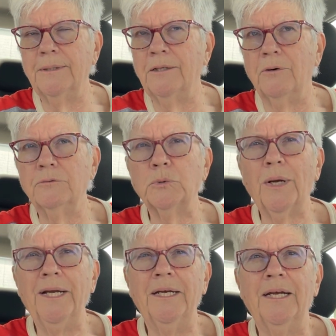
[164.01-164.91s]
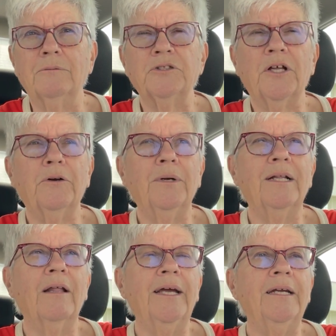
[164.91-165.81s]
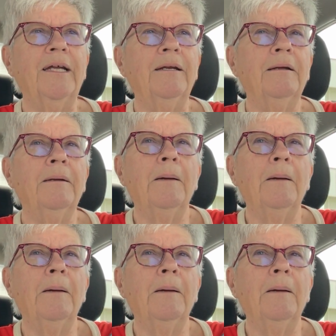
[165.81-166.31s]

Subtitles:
You know, it was raining and it was thundering and lightning.